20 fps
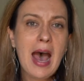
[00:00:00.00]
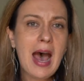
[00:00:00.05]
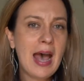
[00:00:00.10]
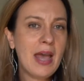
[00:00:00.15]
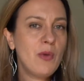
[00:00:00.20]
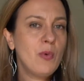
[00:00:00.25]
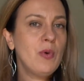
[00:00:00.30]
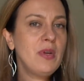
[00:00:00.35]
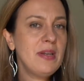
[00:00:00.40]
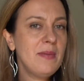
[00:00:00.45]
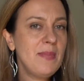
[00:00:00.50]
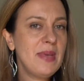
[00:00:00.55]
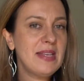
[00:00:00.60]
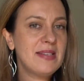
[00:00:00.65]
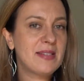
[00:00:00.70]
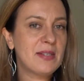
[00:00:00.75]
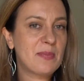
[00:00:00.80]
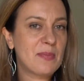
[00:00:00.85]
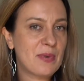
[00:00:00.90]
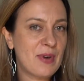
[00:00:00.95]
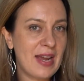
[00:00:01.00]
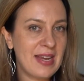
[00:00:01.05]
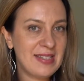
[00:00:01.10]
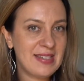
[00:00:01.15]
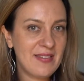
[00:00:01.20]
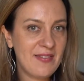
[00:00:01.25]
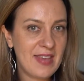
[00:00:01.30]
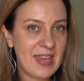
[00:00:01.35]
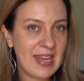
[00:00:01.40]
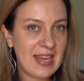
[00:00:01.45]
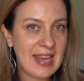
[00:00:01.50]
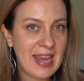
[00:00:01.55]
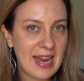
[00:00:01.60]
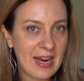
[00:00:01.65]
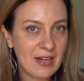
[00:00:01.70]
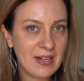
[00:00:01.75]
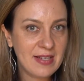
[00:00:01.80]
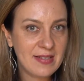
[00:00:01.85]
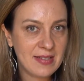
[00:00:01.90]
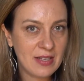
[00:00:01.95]
I wouldn't be surprised if he
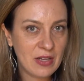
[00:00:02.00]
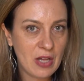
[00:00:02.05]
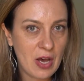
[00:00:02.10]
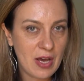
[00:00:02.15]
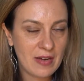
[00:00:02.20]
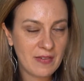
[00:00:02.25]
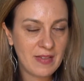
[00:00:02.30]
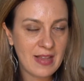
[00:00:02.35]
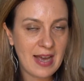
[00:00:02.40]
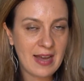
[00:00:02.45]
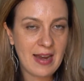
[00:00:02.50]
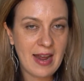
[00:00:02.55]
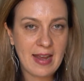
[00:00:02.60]
carries a lot of that